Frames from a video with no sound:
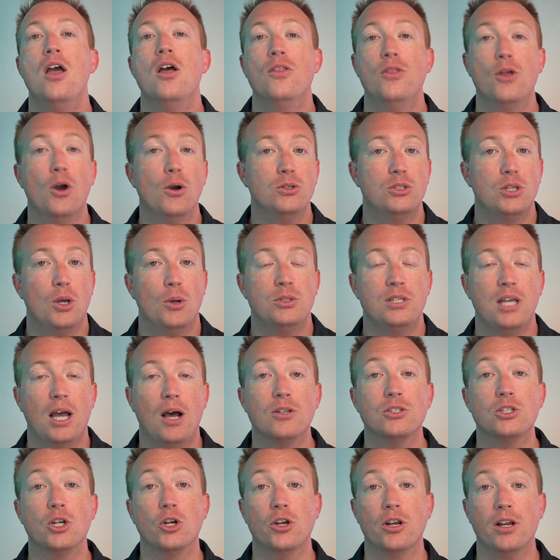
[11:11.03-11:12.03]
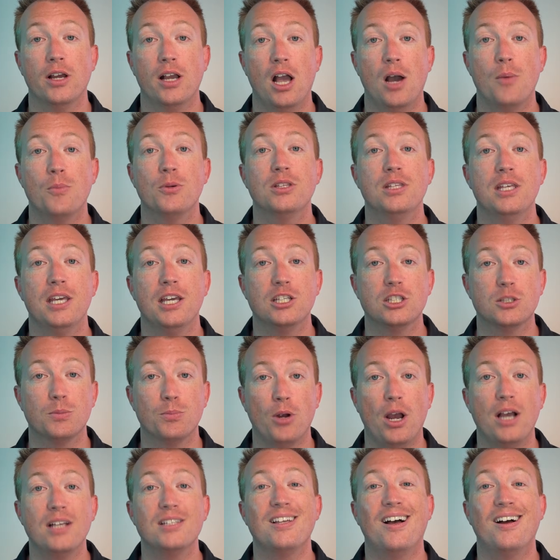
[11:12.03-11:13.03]
those hotels are going to come with the
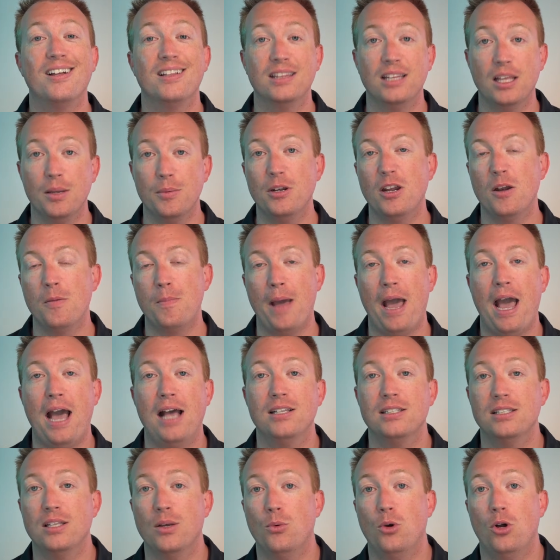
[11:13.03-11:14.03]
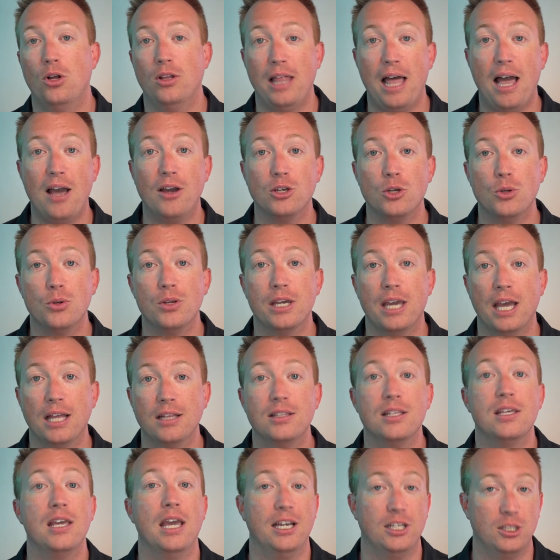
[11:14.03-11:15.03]
Express Unlimited Pass that will allow you to get
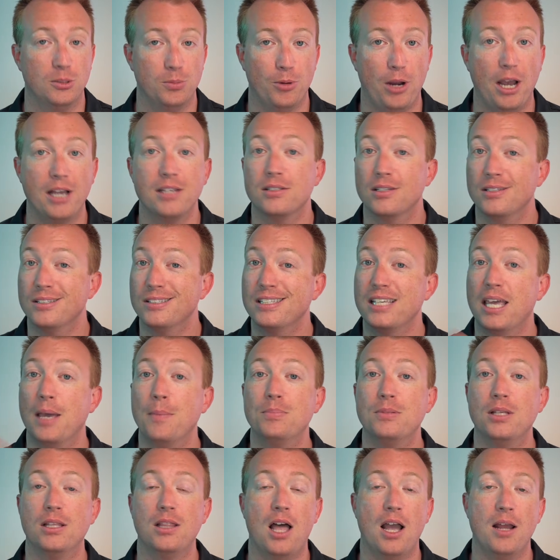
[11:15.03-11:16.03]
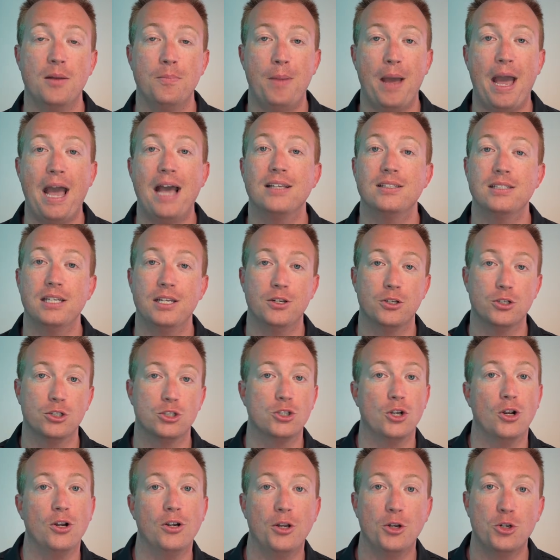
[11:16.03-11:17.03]
the Express Skip the Line Pass into
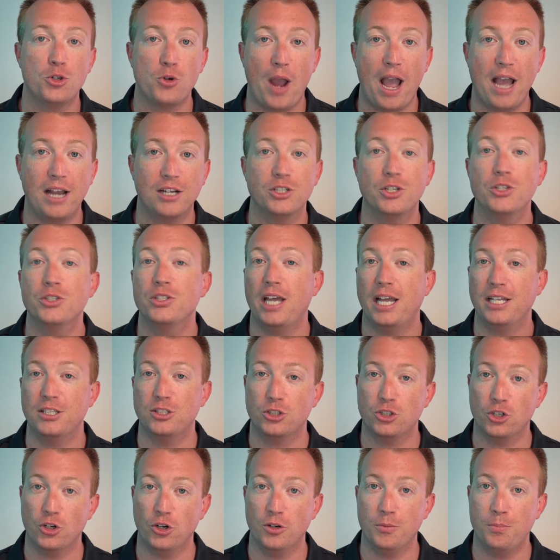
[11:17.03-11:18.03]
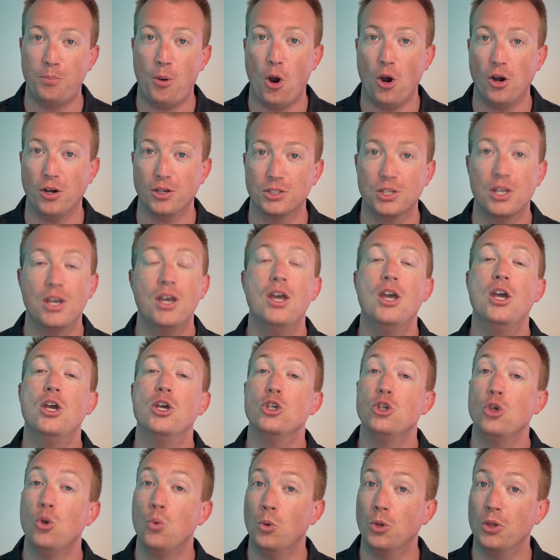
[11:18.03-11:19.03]
certain attractions at certain parks.
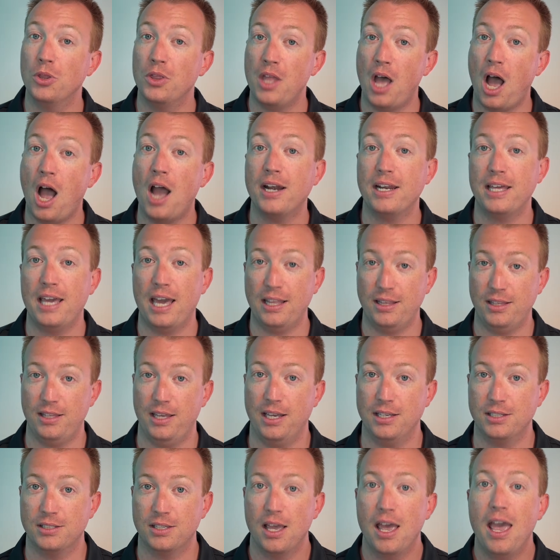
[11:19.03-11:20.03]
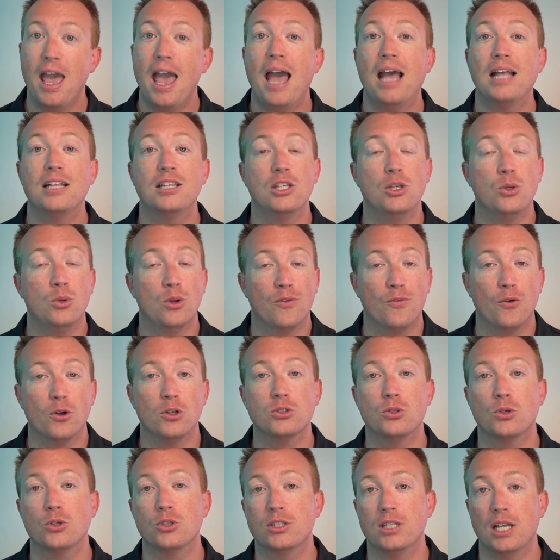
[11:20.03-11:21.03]
You will not get this at the
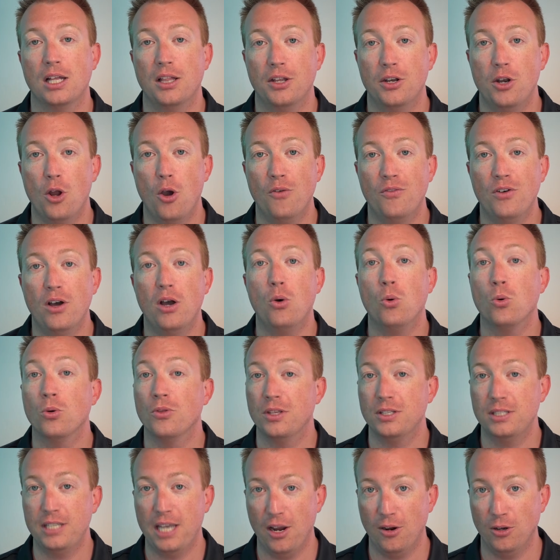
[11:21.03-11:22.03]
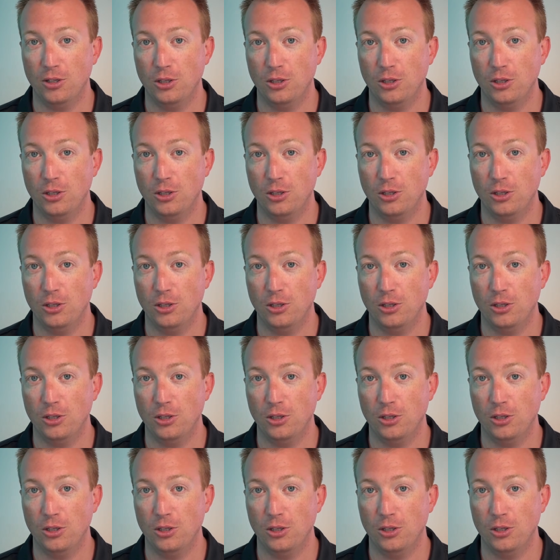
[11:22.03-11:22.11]
Universal Stella Nova or the Terra